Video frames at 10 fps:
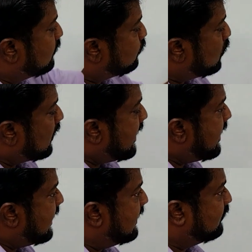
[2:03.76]
L4
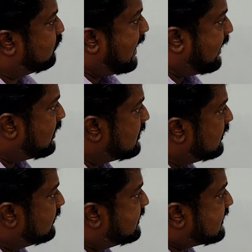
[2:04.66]
and L5.
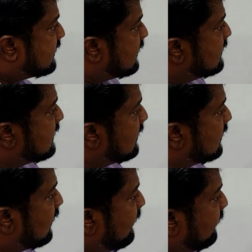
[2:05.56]
Just
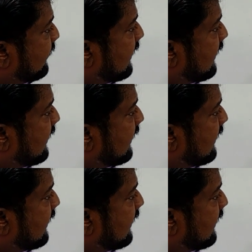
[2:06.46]
consider